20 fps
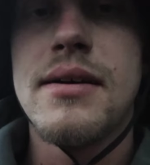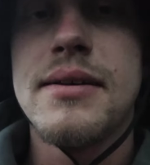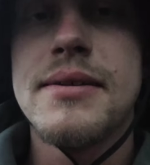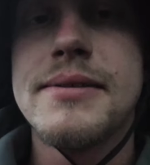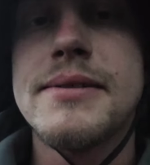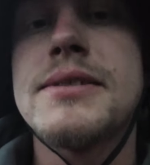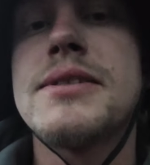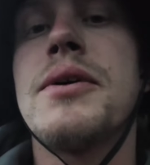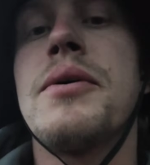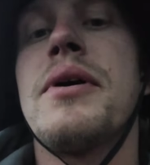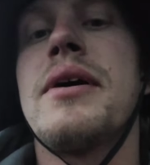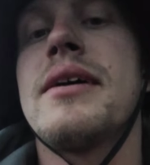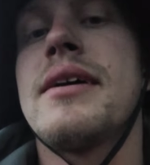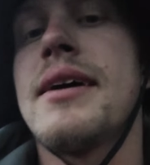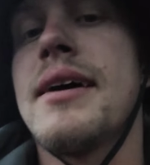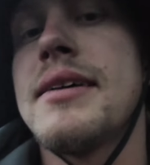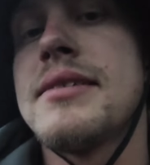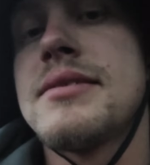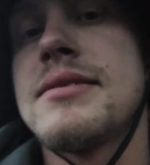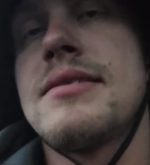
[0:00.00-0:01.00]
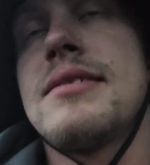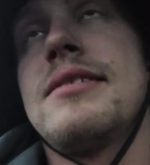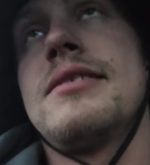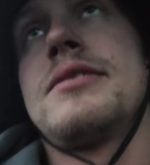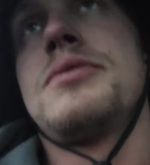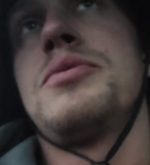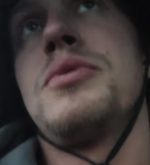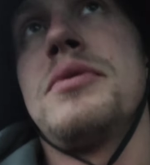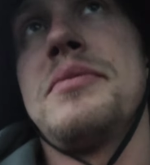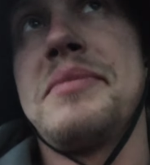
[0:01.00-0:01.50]
So I guess
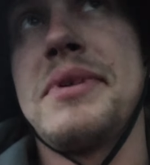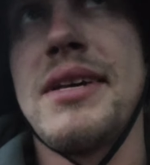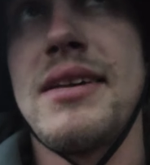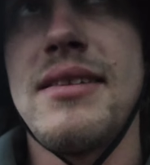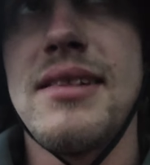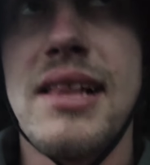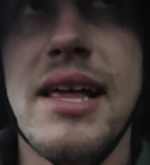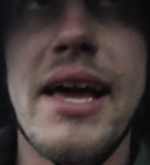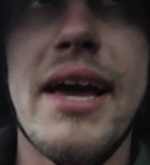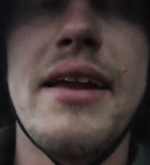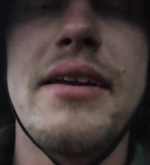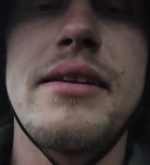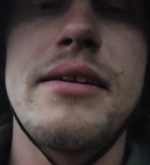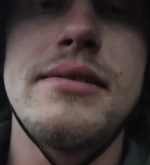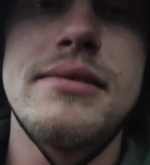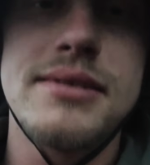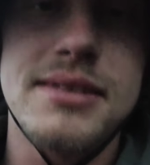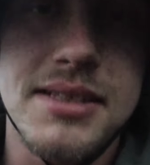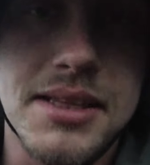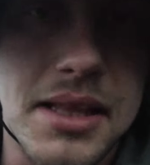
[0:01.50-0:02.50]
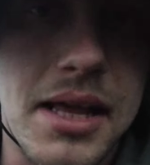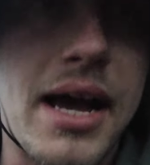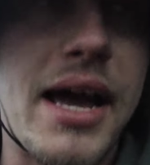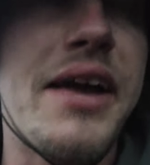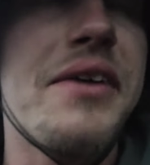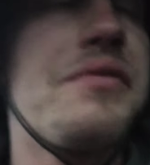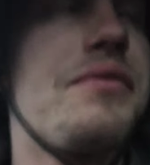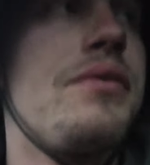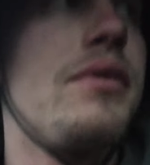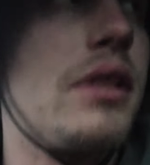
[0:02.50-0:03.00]
this will be Landen's
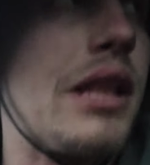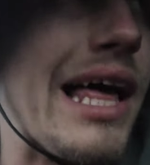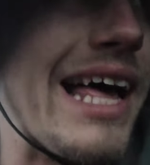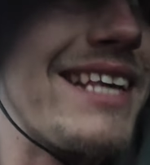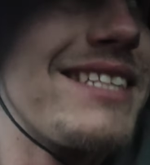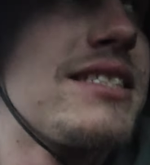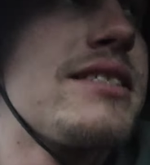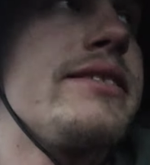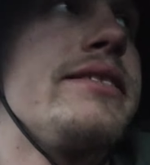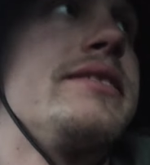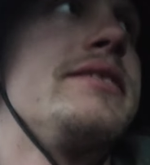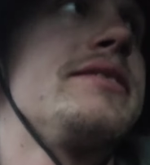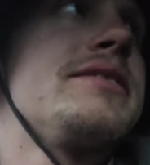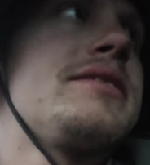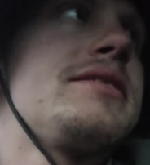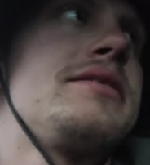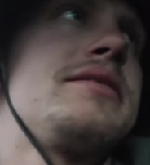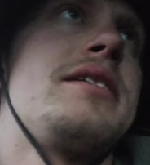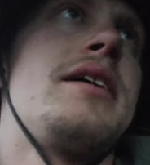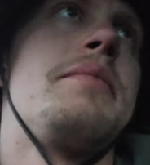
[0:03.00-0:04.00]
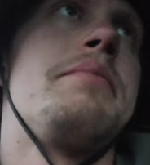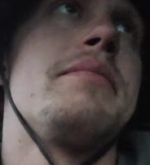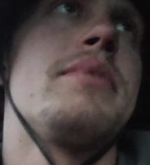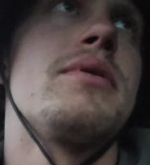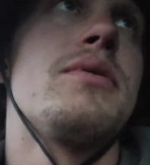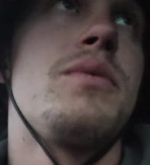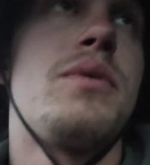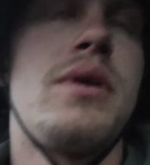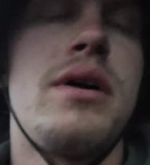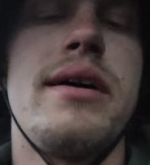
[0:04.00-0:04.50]
life lessons
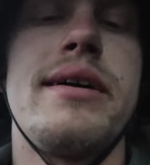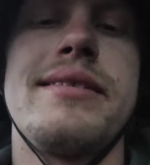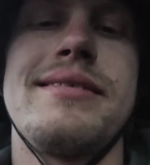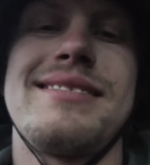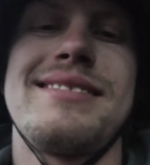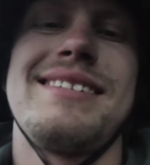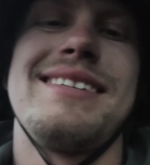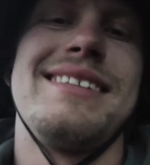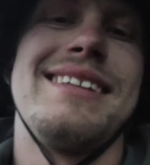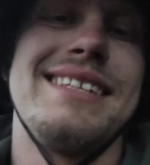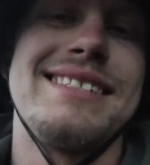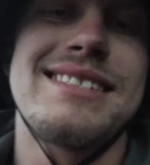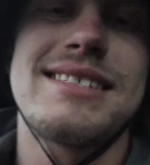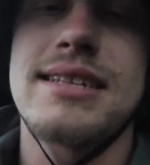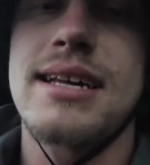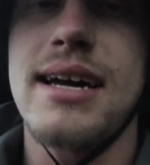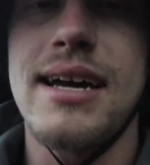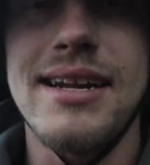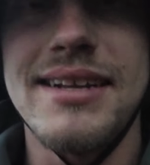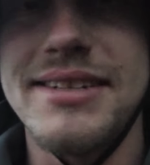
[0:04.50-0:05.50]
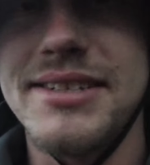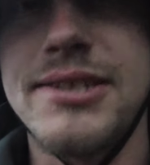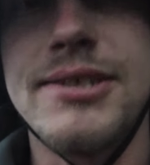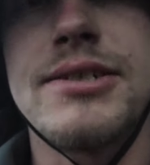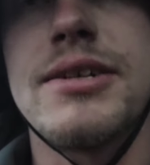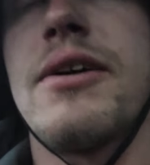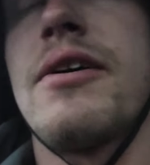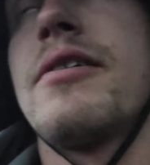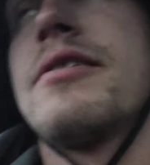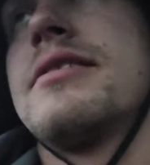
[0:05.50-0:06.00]
number 1. It's kind of
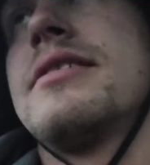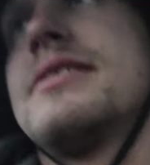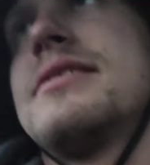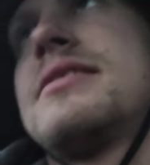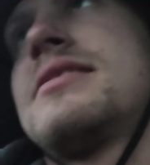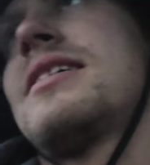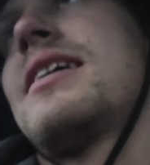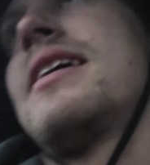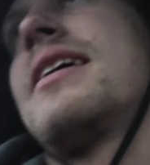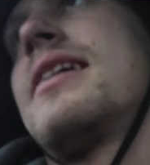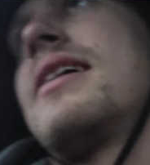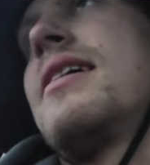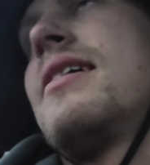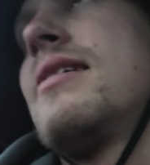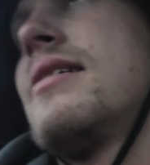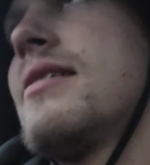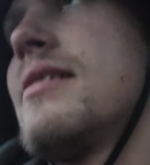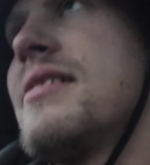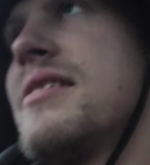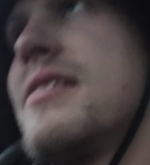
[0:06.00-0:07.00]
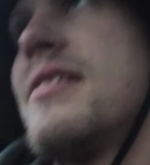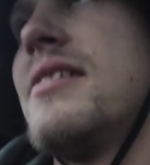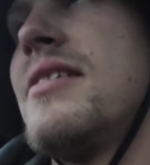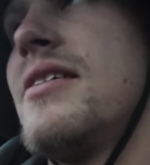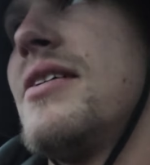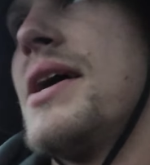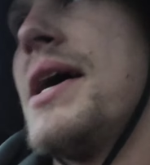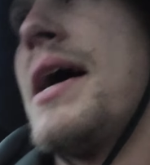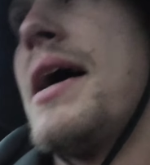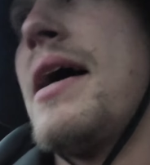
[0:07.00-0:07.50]
just hard to say, you know.